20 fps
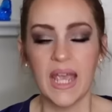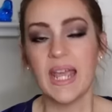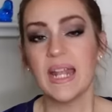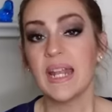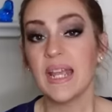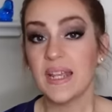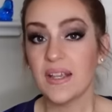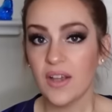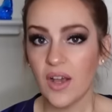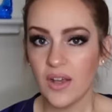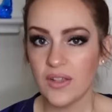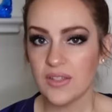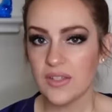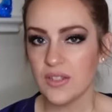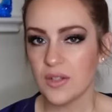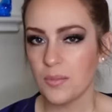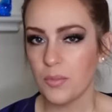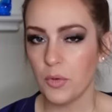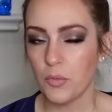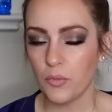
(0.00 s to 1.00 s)
In a
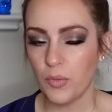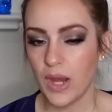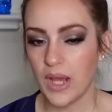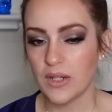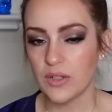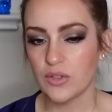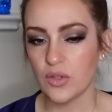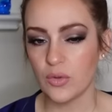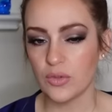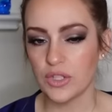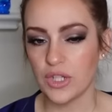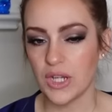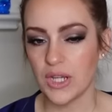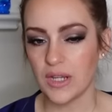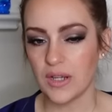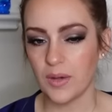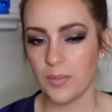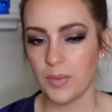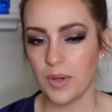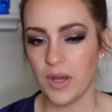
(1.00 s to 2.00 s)
custom red Dolce &
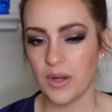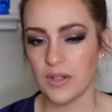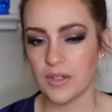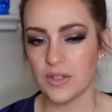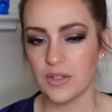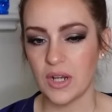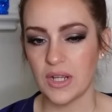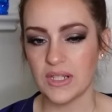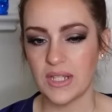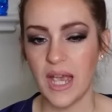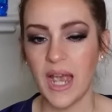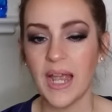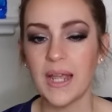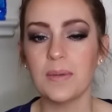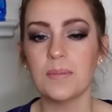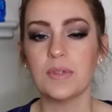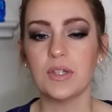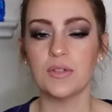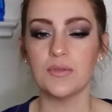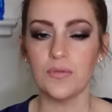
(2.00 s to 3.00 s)
Gabbana dress, I
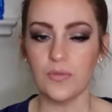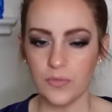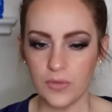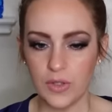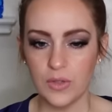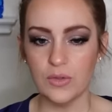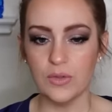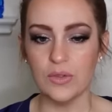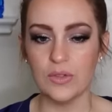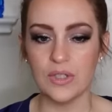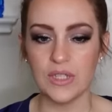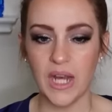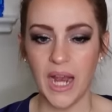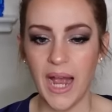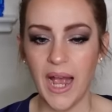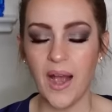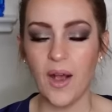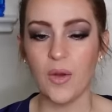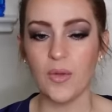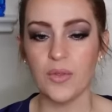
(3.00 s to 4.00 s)
am confused
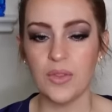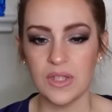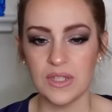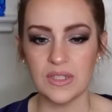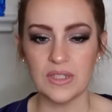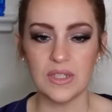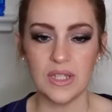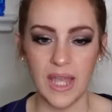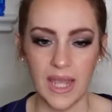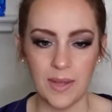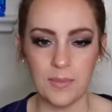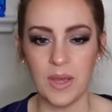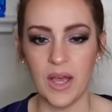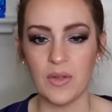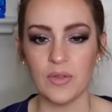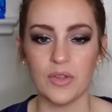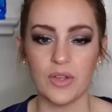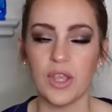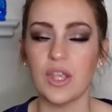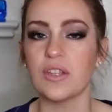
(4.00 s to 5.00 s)
how this came out
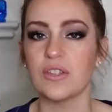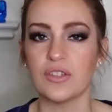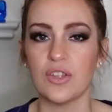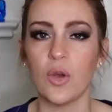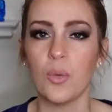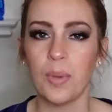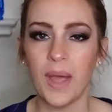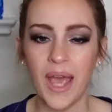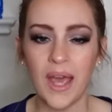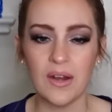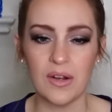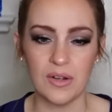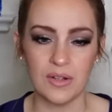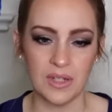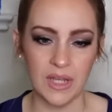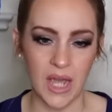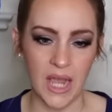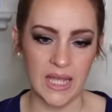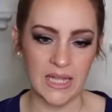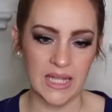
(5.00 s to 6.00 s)
looking so bad on
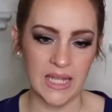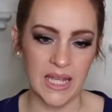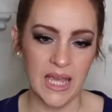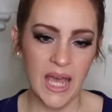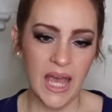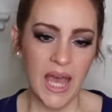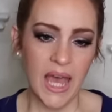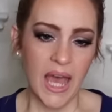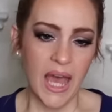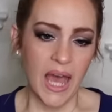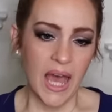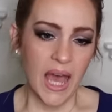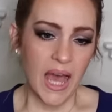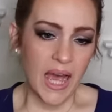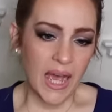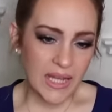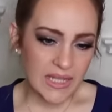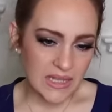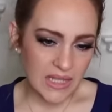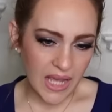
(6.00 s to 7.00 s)
Kylie.
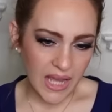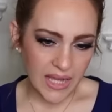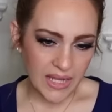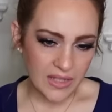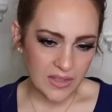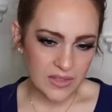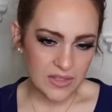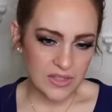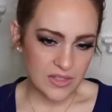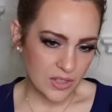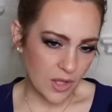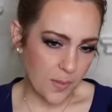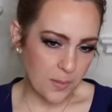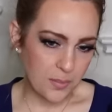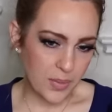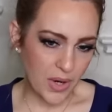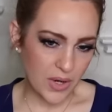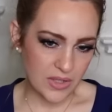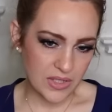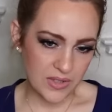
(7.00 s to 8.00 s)
I like some
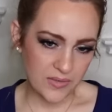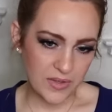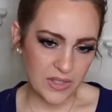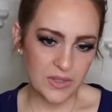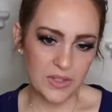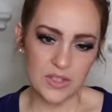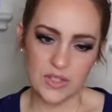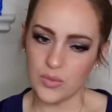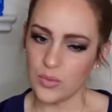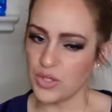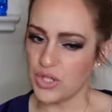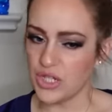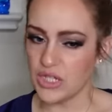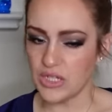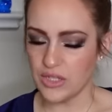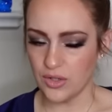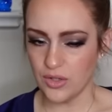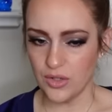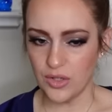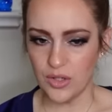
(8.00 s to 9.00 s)
parts of it, the swishy
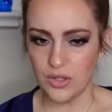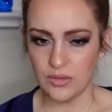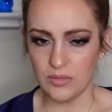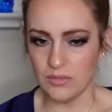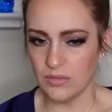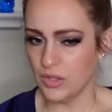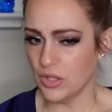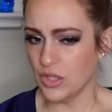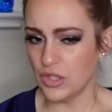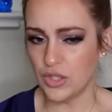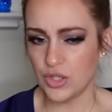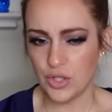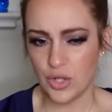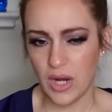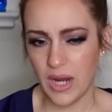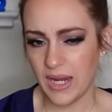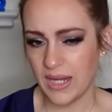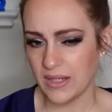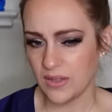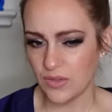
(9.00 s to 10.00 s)
skirt, the
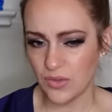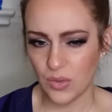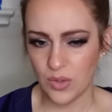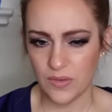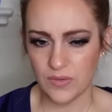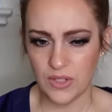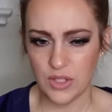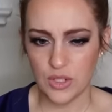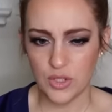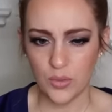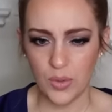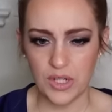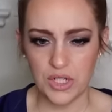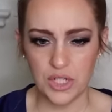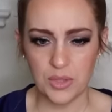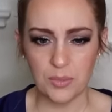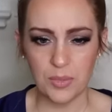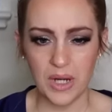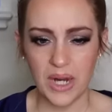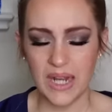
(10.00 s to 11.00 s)
train sort of
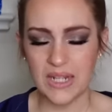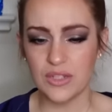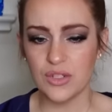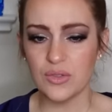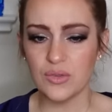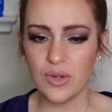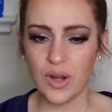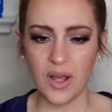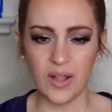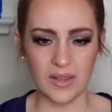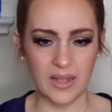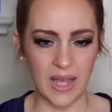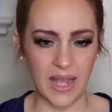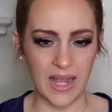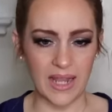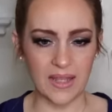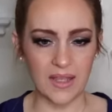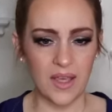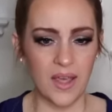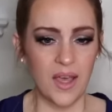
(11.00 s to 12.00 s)
situation, but I do not
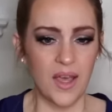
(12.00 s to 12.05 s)
like